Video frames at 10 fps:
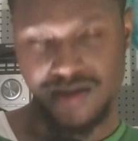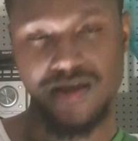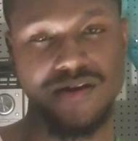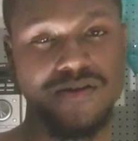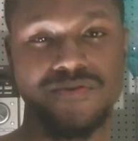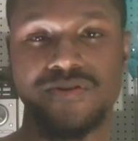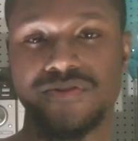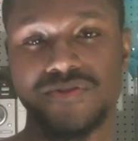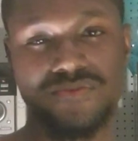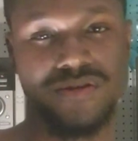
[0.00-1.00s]
Eddie
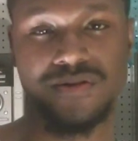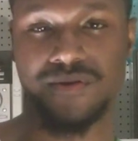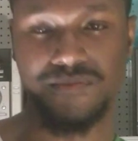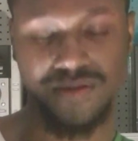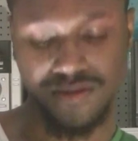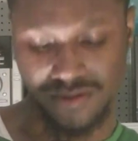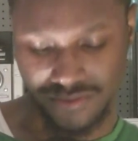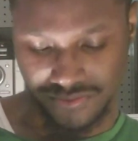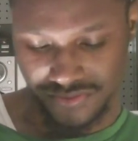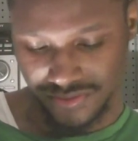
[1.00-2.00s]
Guerrero's Three
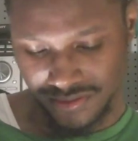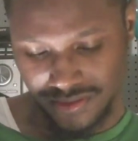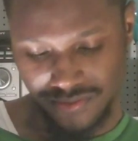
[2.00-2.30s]
Amigos.